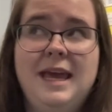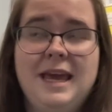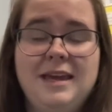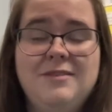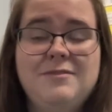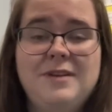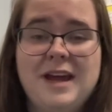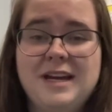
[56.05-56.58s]

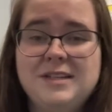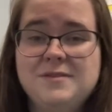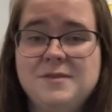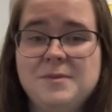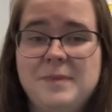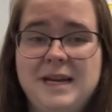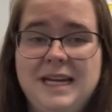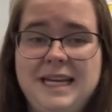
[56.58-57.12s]
In fact, for
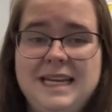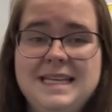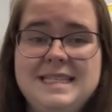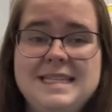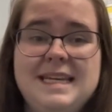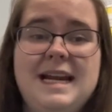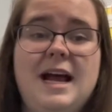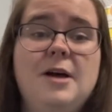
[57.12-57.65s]
many kids,
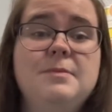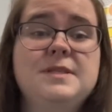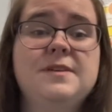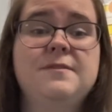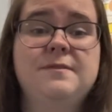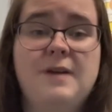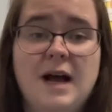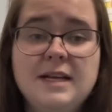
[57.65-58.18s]
it helps
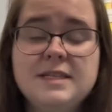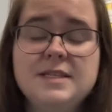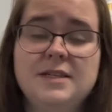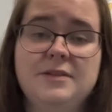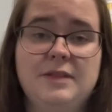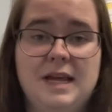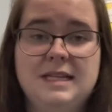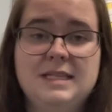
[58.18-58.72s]

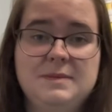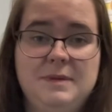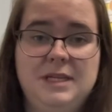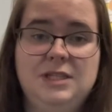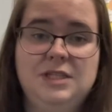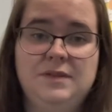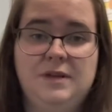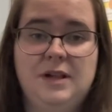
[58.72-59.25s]
foster that
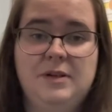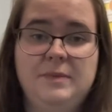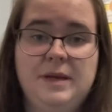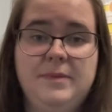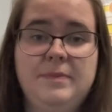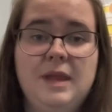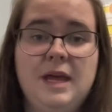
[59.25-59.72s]
speech development.